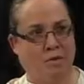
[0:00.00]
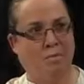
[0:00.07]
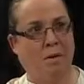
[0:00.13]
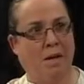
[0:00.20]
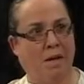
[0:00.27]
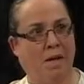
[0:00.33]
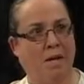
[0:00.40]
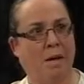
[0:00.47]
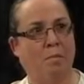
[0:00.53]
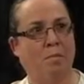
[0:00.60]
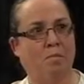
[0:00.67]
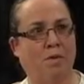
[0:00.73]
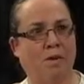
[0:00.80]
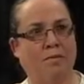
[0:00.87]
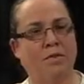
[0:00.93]
packing up
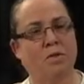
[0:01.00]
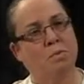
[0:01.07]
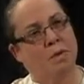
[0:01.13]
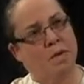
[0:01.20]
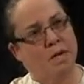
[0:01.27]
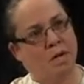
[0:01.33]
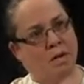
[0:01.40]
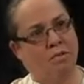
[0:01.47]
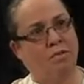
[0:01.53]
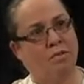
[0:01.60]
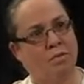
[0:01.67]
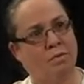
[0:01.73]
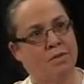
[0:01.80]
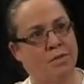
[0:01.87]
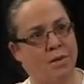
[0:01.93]
at breakfast, we head over
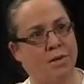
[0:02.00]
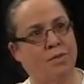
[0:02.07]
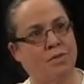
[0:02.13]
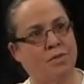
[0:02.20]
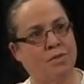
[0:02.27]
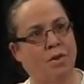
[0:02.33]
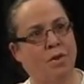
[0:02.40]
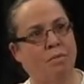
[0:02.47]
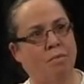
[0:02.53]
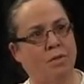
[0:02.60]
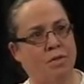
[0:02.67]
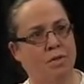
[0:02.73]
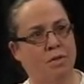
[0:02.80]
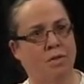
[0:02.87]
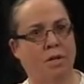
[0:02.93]
to a second site,
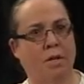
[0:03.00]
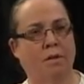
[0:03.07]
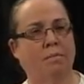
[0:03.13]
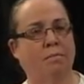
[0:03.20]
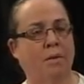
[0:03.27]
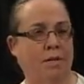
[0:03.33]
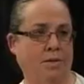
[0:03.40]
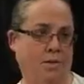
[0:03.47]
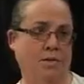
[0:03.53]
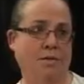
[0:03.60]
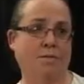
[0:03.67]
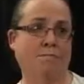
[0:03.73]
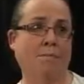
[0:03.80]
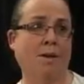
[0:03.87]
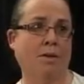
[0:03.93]
which is based at
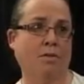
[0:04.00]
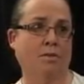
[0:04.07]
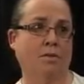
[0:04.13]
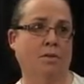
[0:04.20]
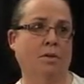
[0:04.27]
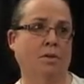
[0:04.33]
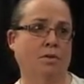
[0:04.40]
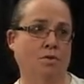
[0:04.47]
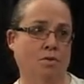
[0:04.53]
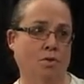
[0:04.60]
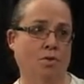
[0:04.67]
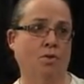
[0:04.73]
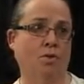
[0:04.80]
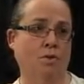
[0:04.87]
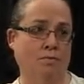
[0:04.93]
St Mark's
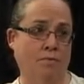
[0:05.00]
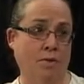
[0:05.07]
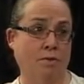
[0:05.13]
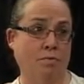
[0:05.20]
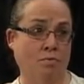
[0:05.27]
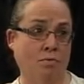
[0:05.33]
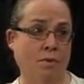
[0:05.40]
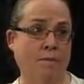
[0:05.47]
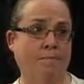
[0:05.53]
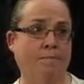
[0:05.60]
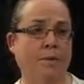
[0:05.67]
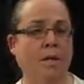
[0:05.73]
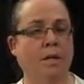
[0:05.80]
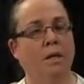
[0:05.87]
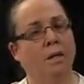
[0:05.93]
Church in Fitzroy.
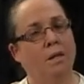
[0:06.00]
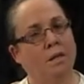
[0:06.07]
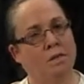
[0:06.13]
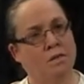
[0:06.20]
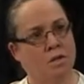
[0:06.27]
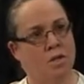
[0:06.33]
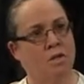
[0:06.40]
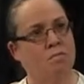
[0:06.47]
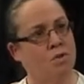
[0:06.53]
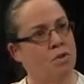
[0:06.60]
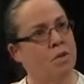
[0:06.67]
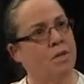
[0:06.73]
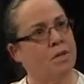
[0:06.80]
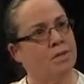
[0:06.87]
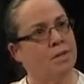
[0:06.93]
There's a
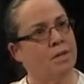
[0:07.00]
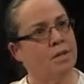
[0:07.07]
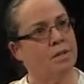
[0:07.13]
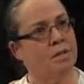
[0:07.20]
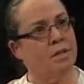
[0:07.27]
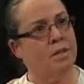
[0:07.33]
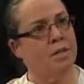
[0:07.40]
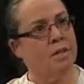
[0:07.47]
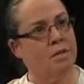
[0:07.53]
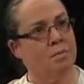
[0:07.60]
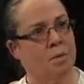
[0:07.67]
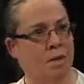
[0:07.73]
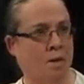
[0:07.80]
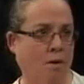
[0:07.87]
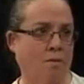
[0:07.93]
community centre there that's
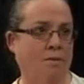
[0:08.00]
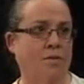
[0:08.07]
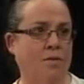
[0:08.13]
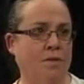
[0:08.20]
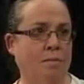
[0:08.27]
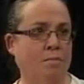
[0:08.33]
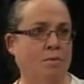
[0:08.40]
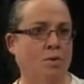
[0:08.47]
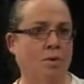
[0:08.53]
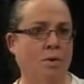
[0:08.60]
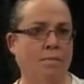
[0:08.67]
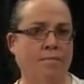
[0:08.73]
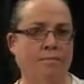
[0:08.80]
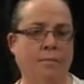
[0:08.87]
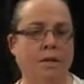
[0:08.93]
been going for some
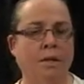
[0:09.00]
time.